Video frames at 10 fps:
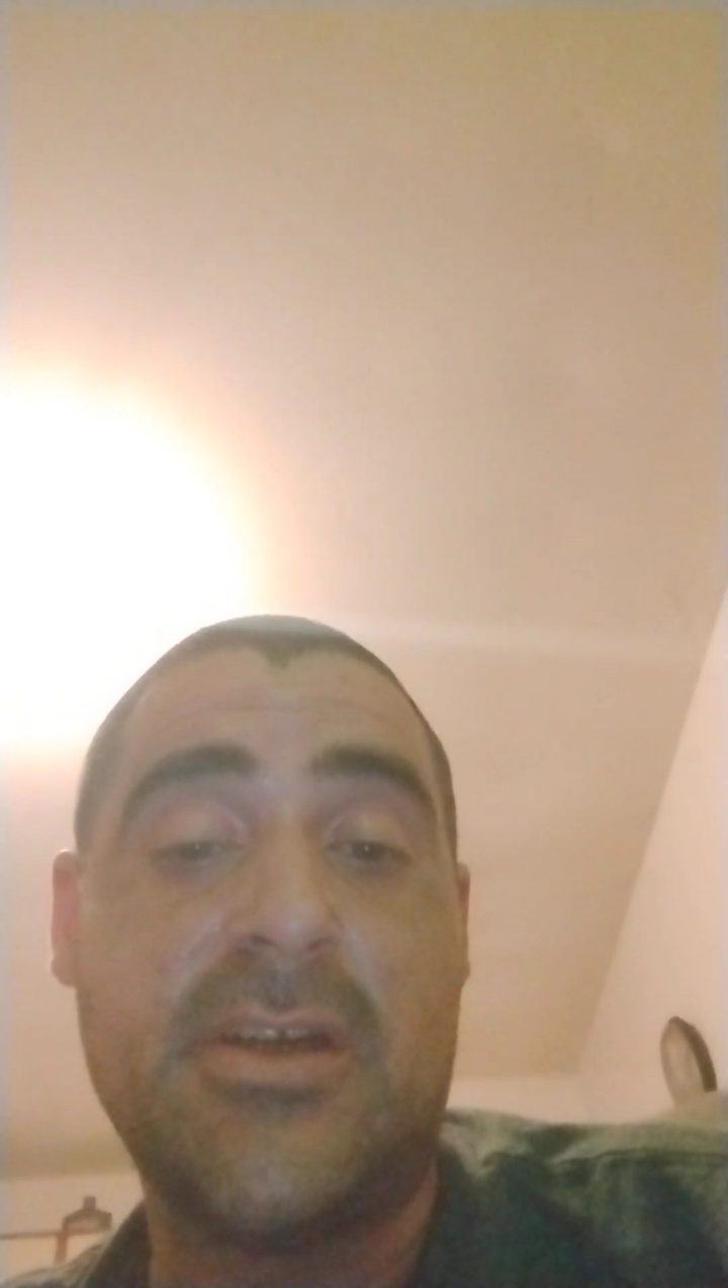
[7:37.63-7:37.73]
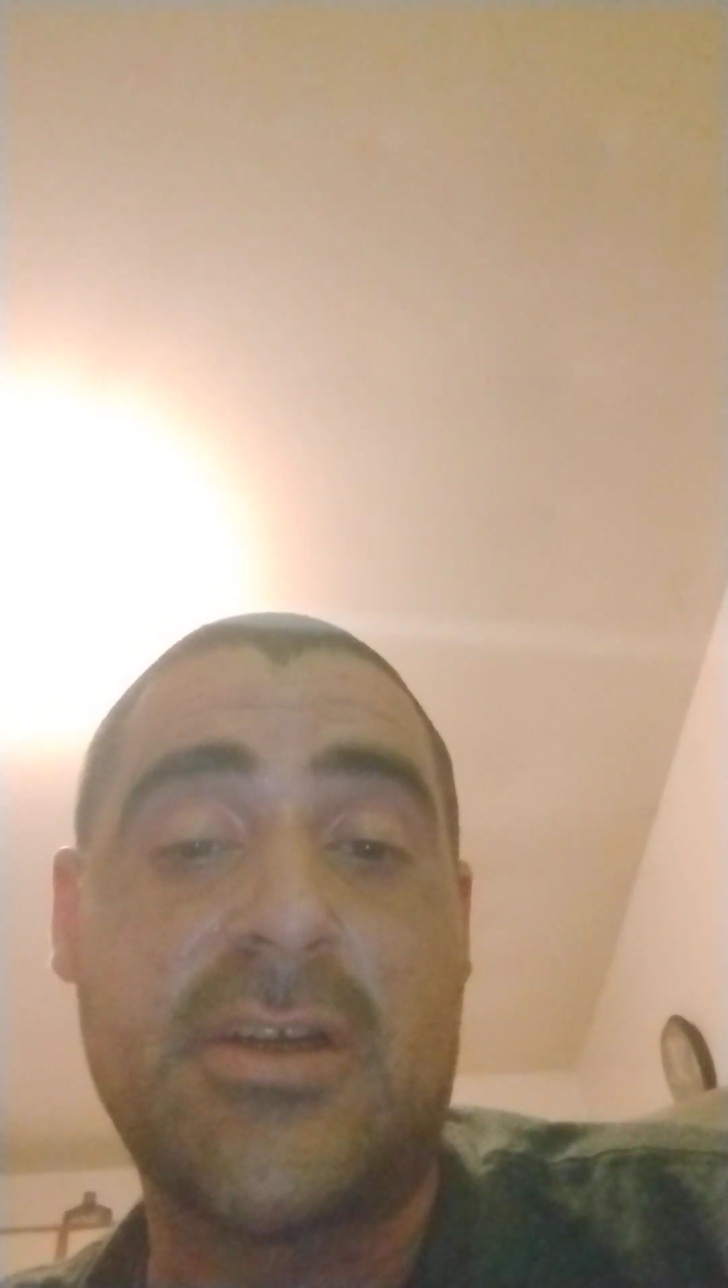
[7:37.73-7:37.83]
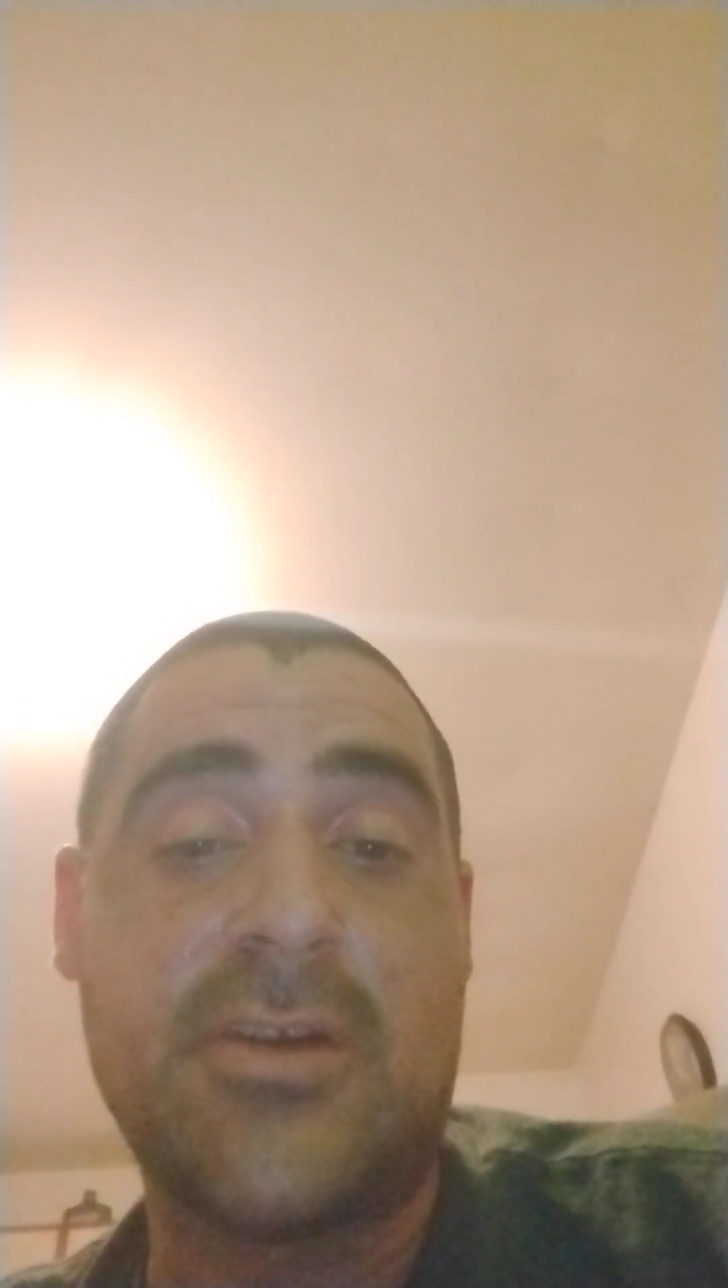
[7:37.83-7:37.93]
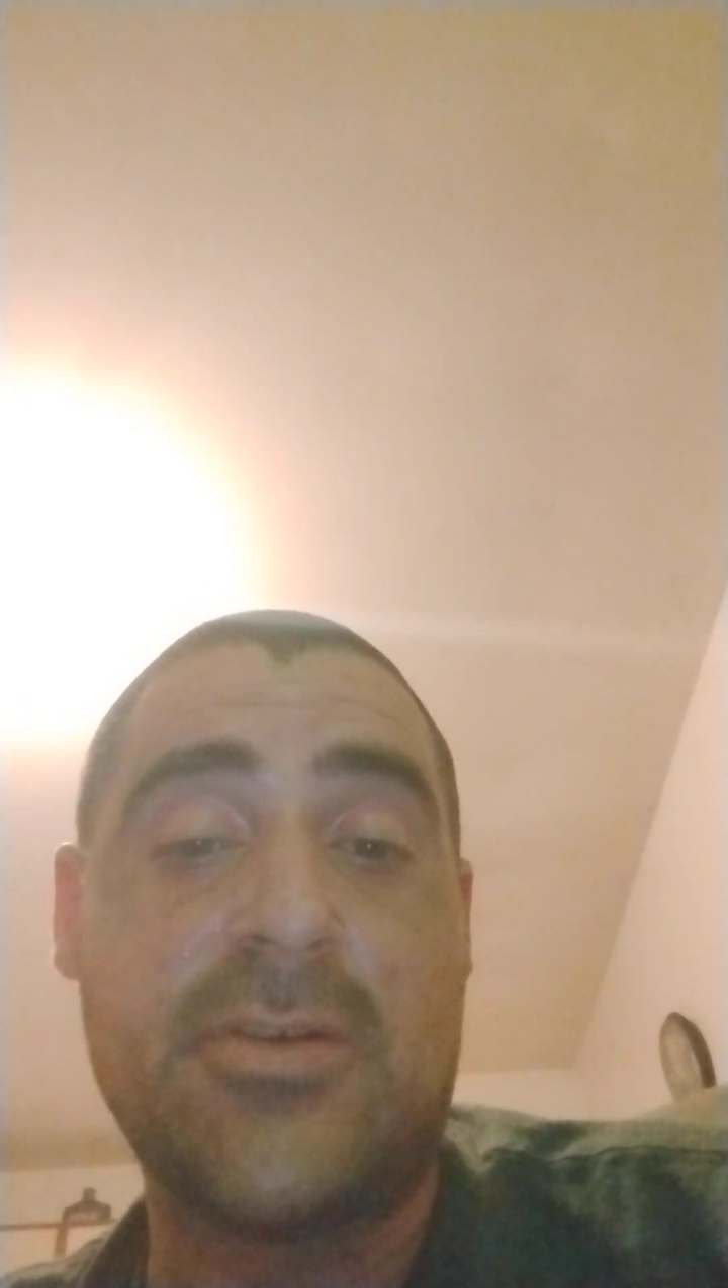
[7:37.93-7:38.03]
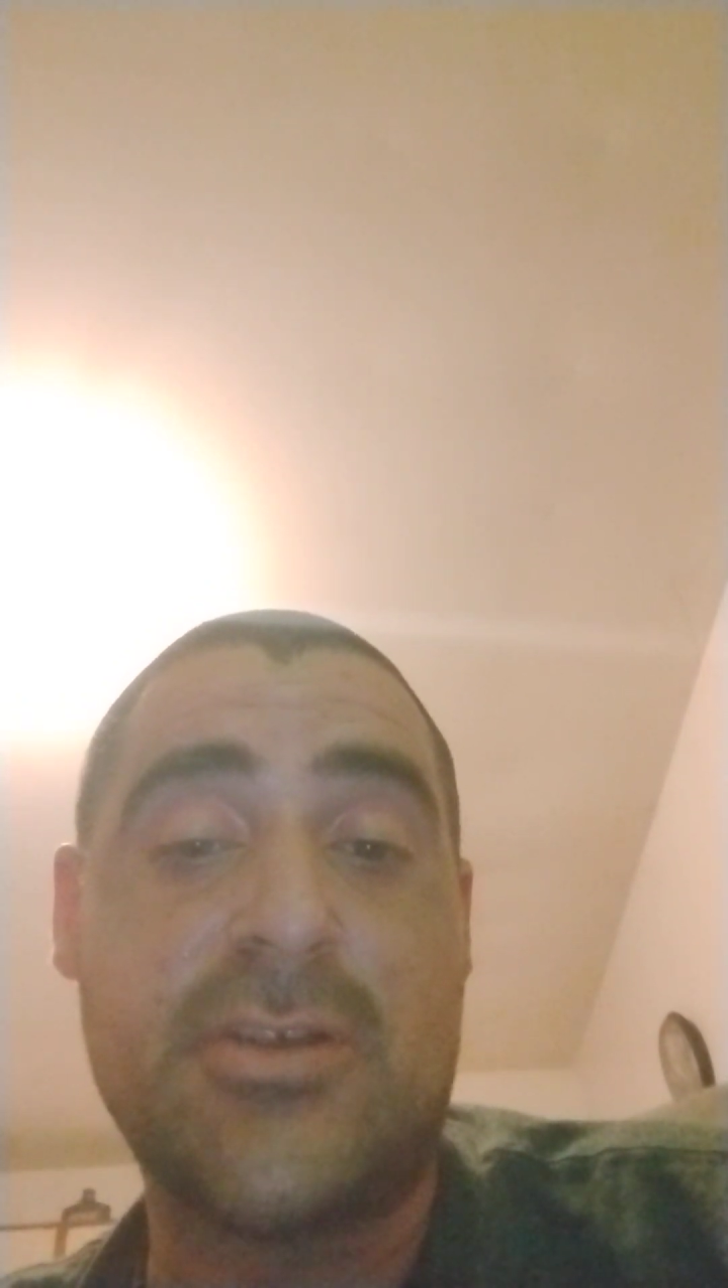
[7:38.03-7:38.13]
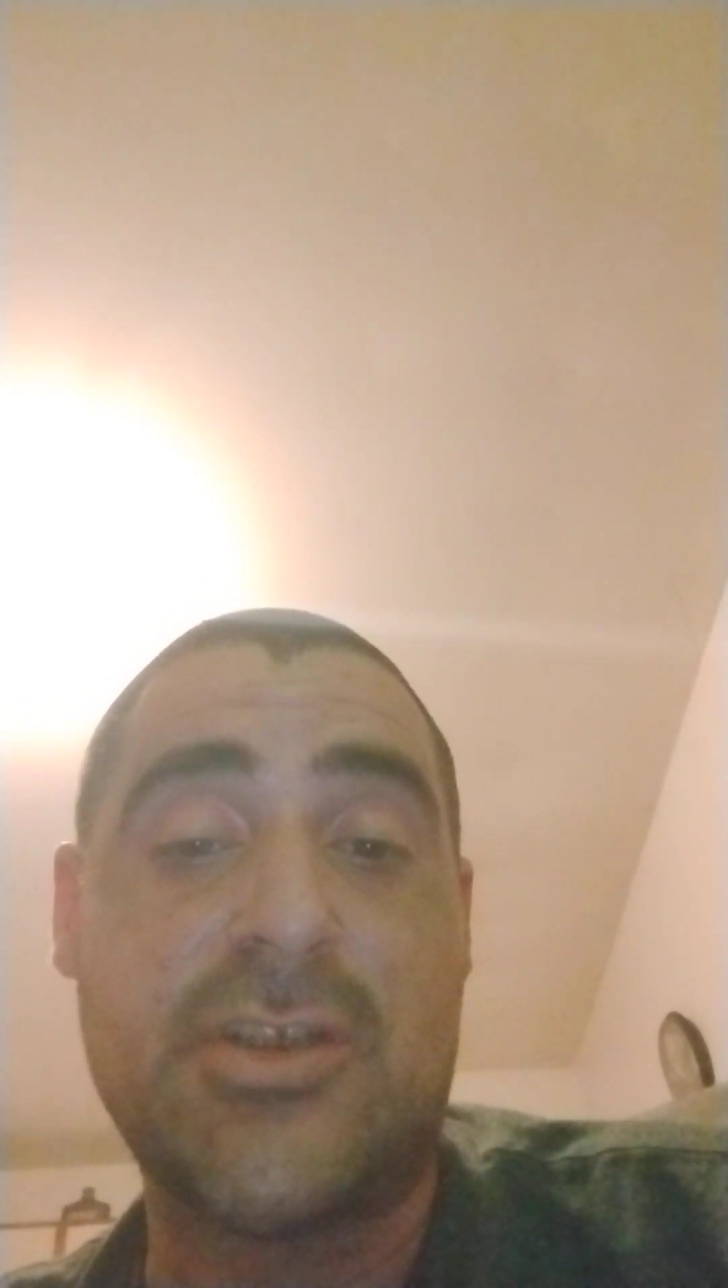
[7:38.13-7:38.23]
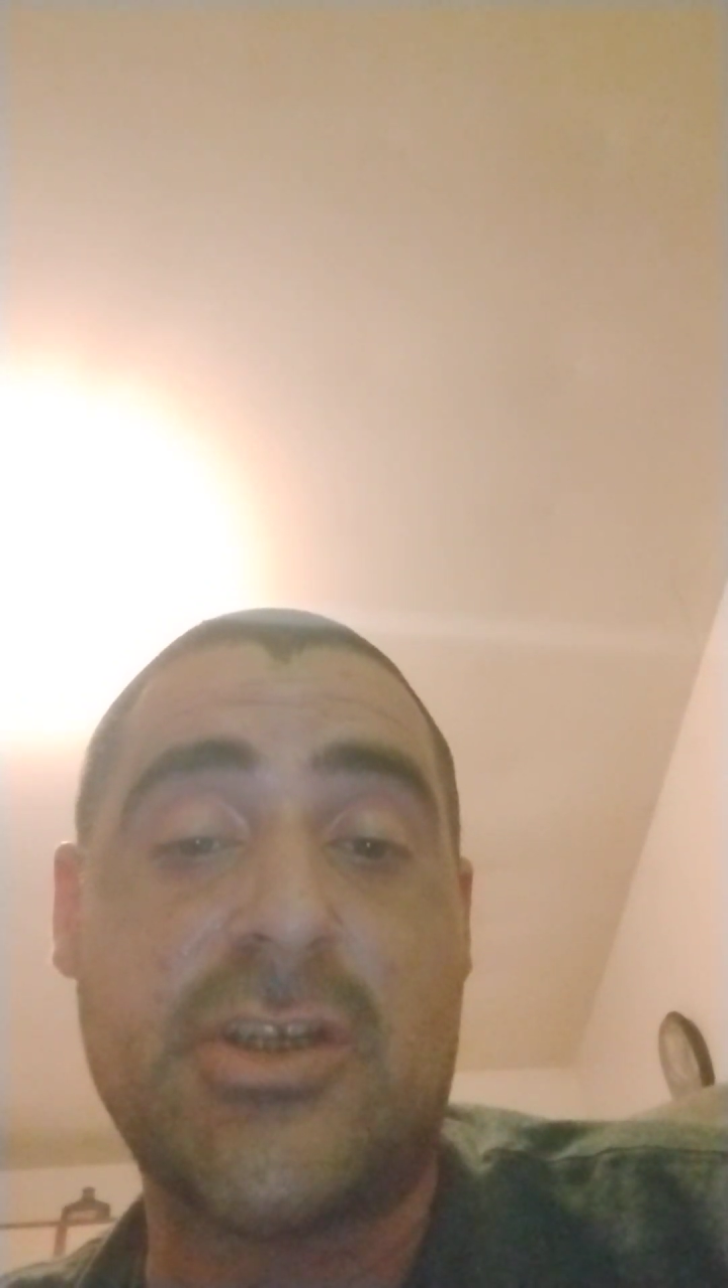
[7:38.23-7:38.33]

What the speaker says: a current